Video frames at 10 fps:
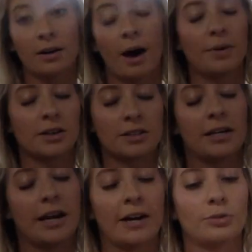I'm not
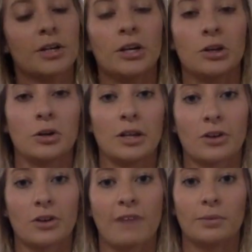sitting down, you can
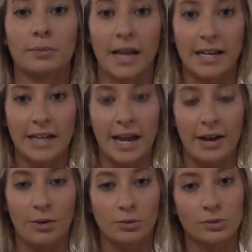either have them laying
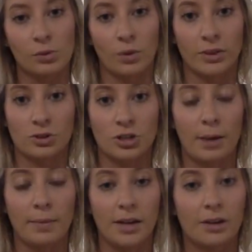down on their
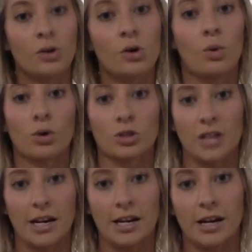stomach or
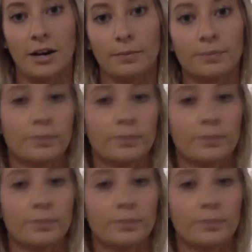standing up.